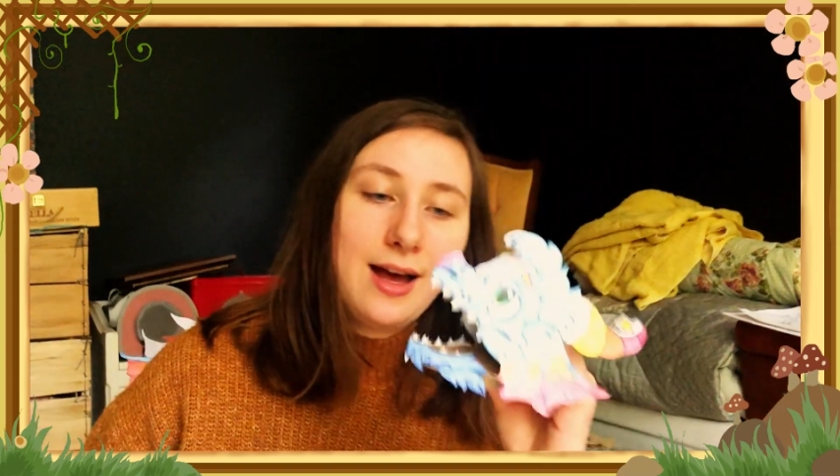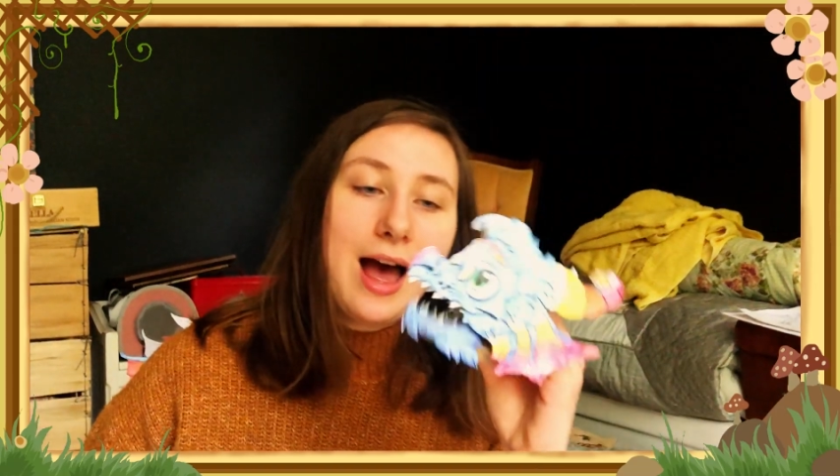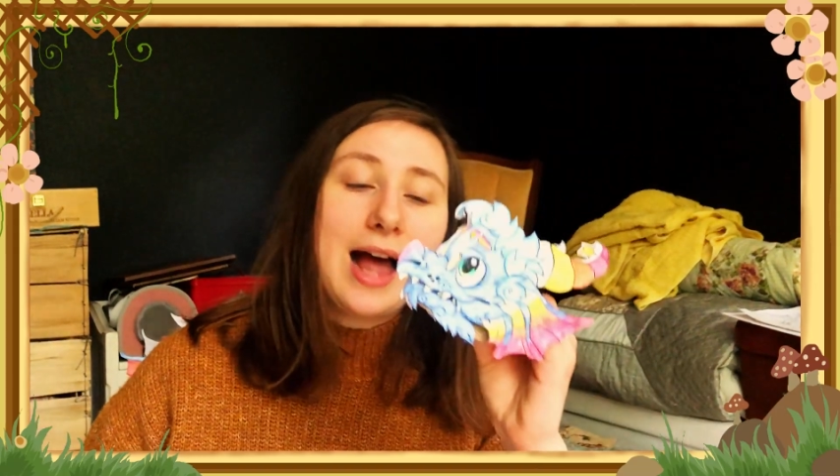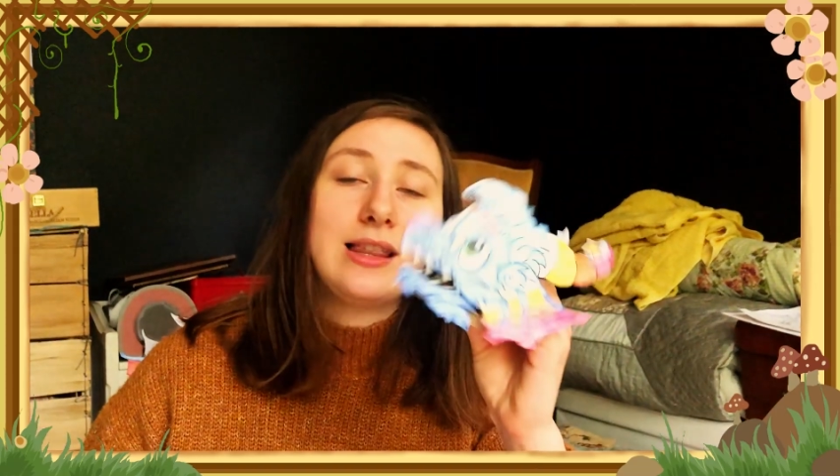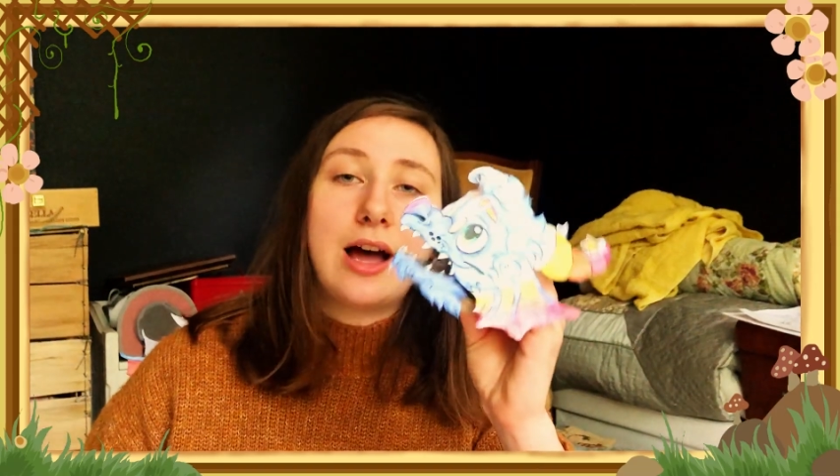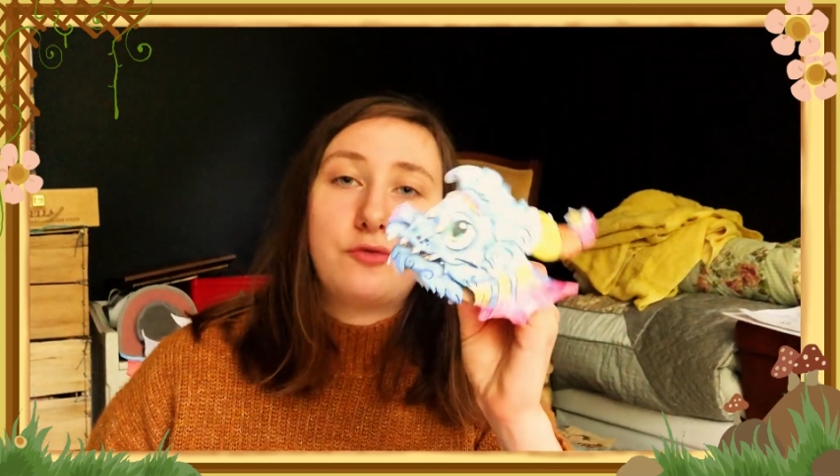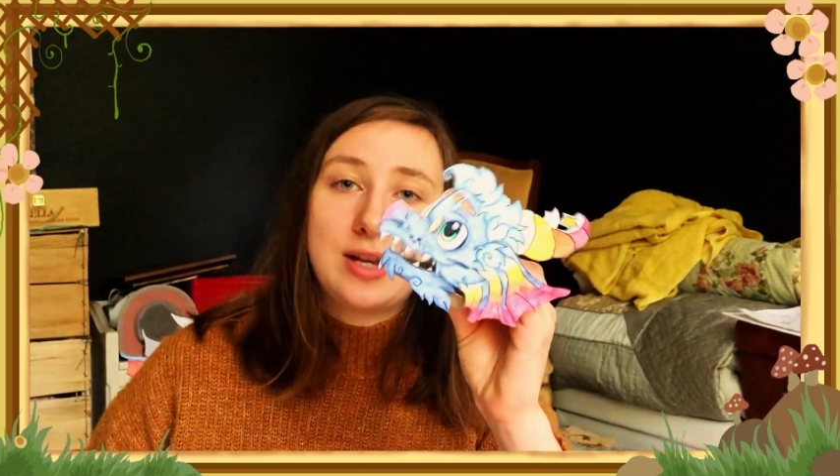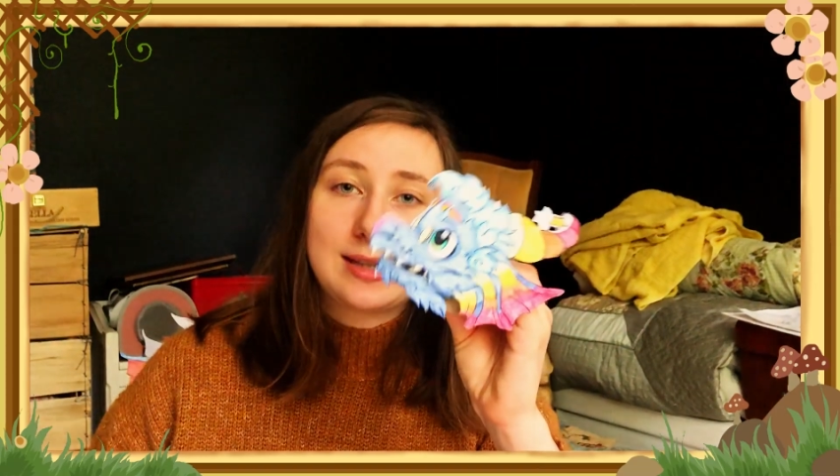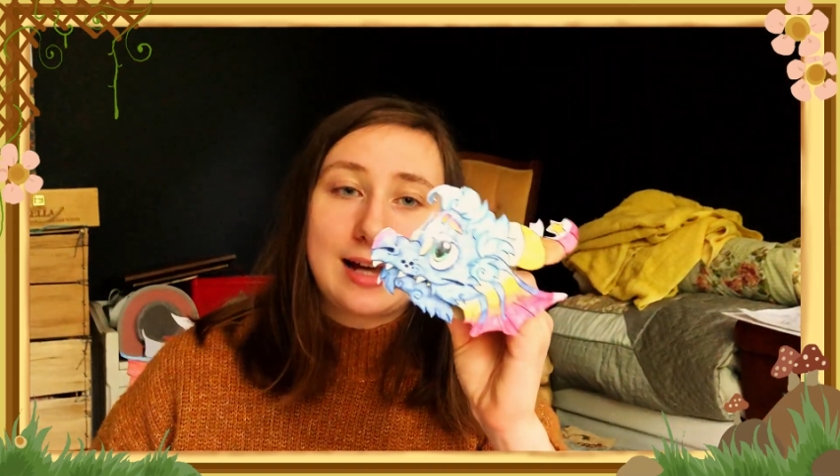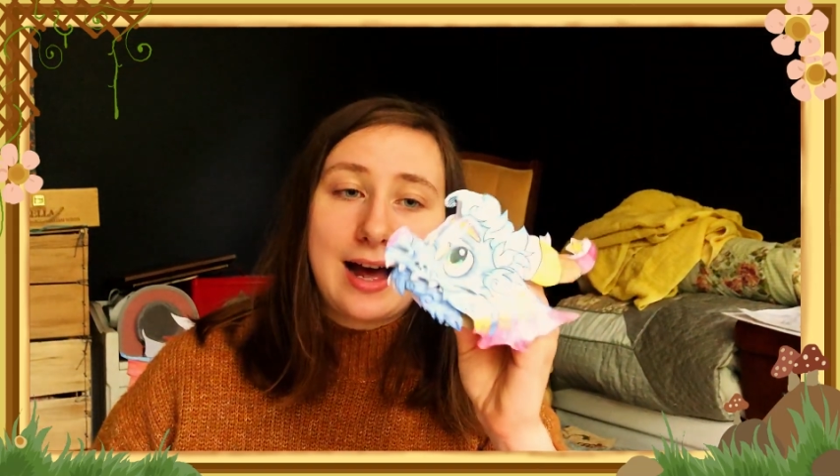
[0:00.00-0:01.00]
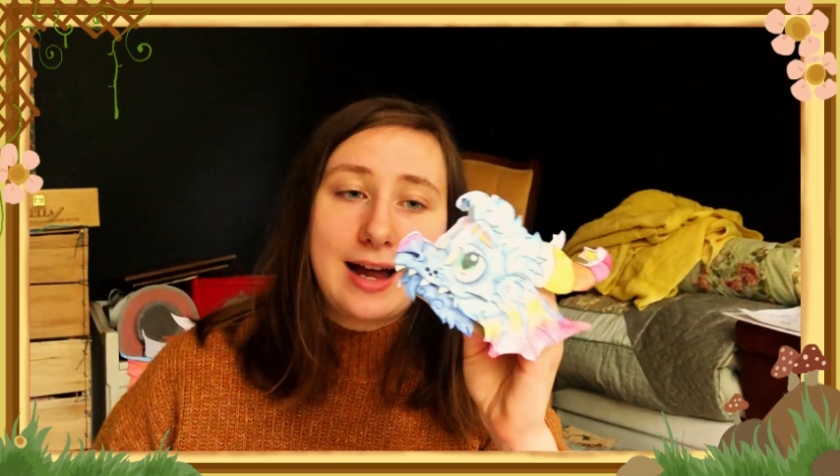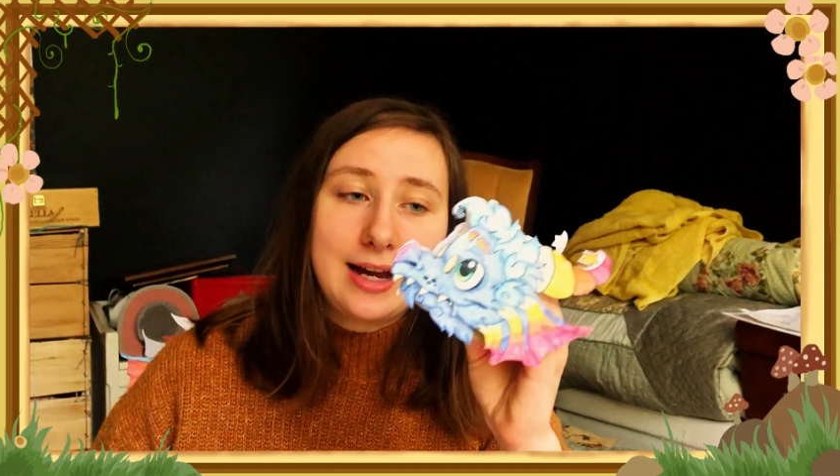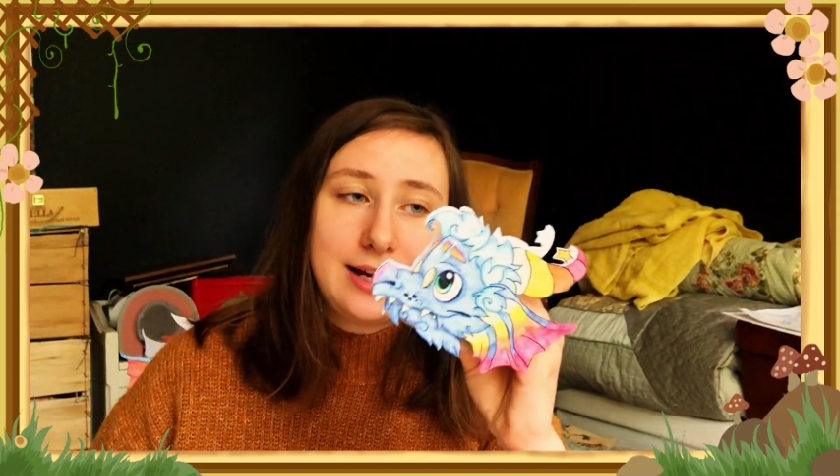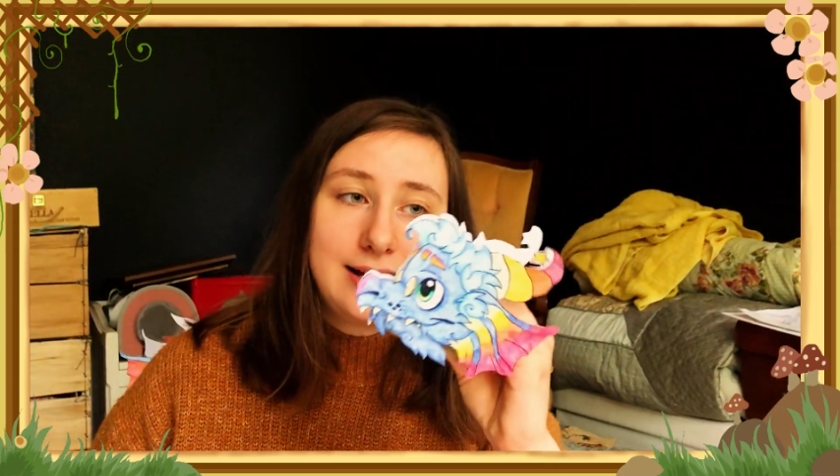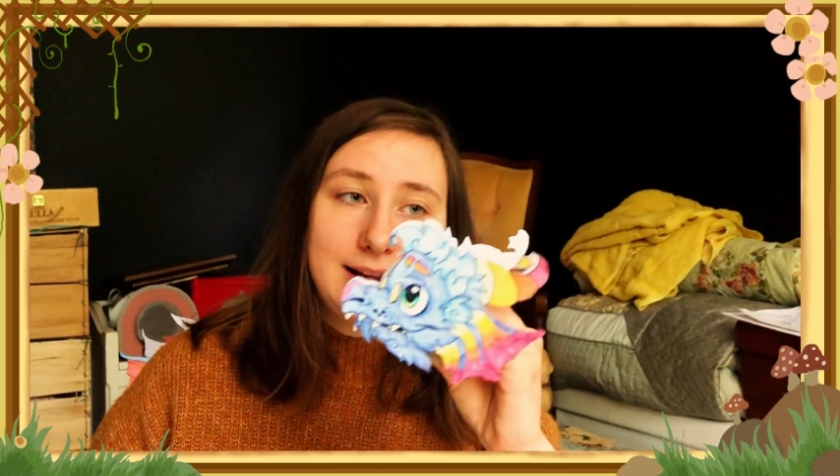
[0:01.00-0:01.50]
I love this
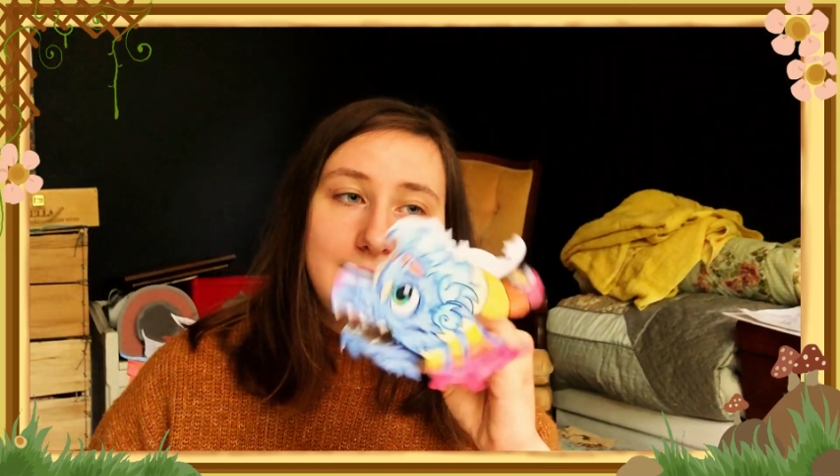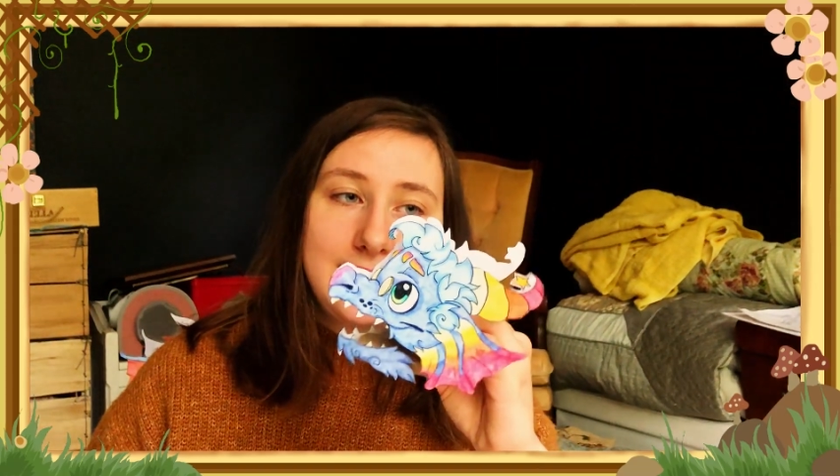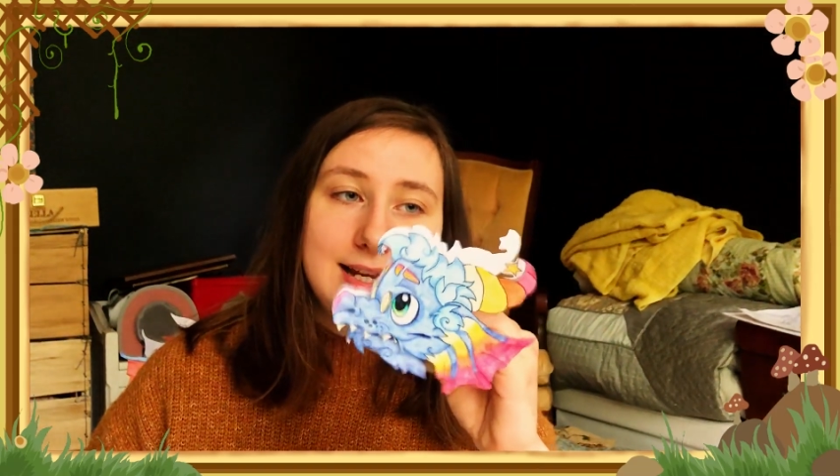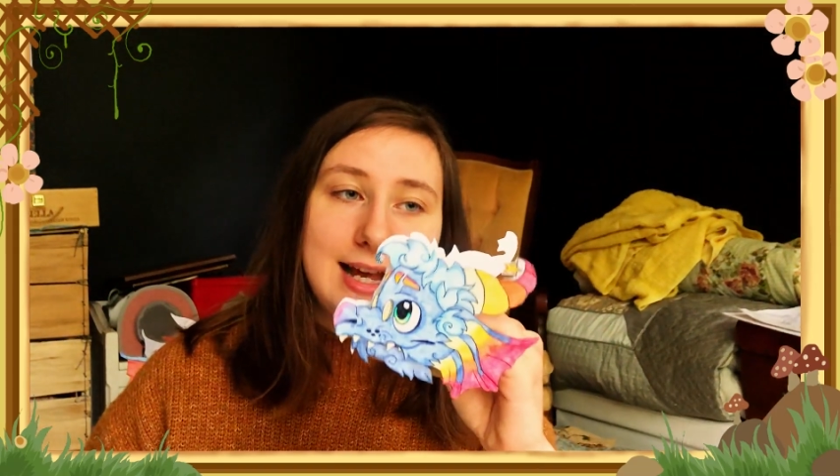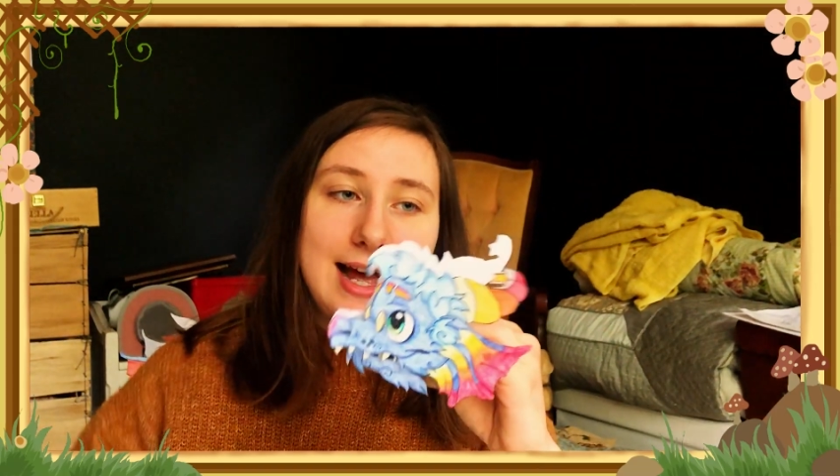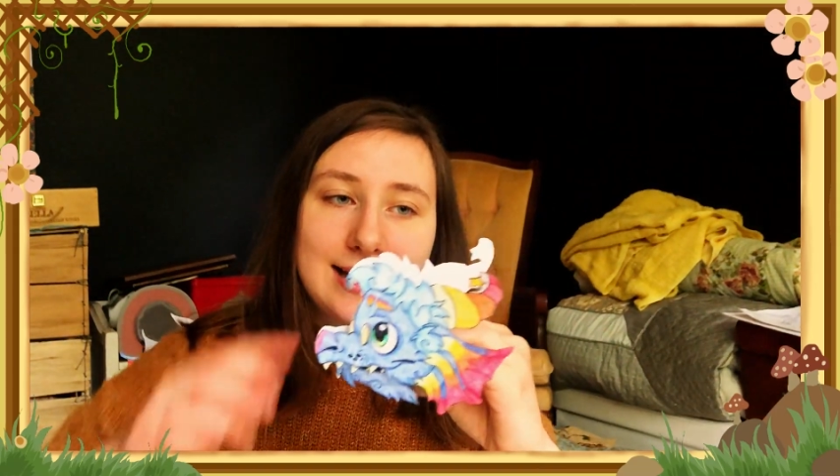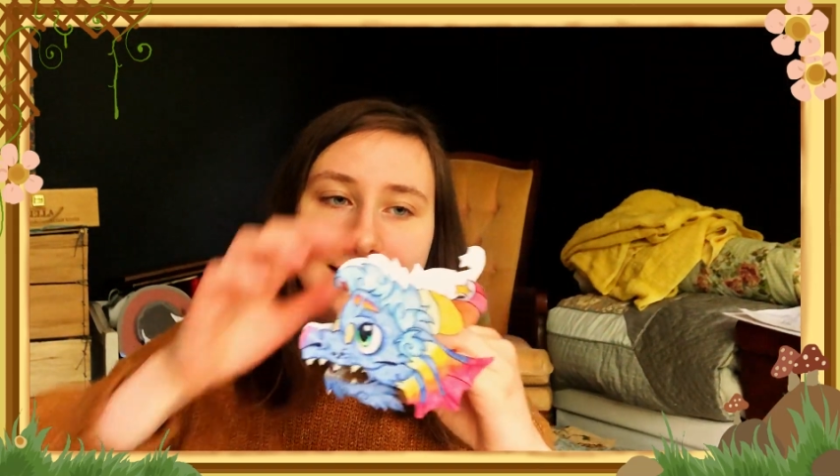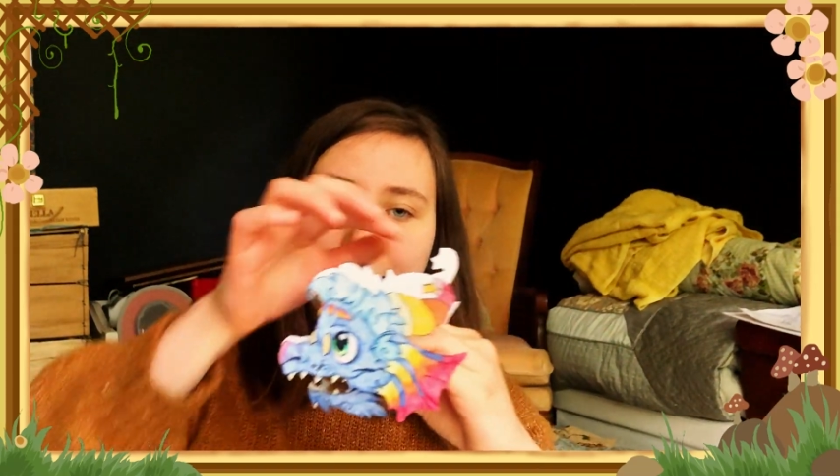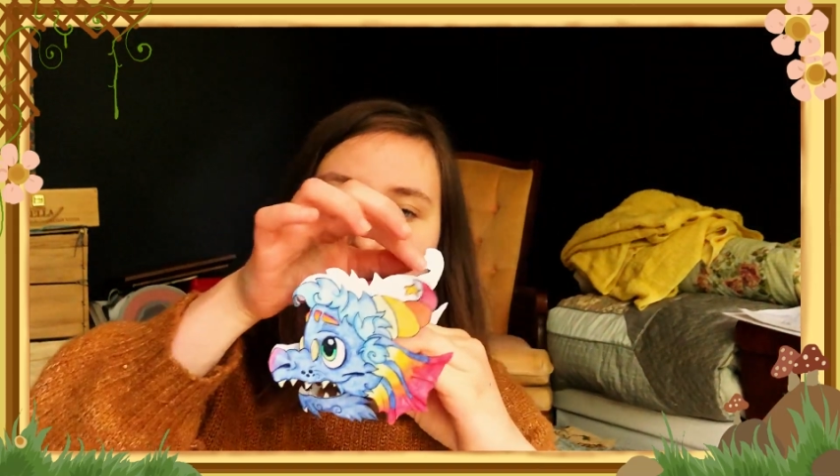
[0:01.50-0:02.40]
guy. He has like